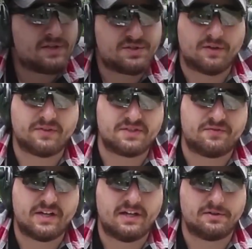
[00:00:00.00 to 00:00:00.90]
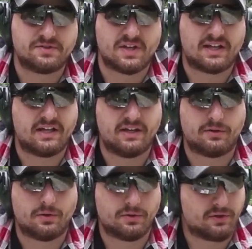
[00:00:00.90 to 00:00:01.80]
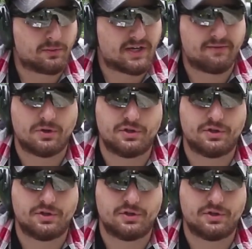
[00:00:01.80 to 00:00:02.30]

So if this video is like a year old or whatever,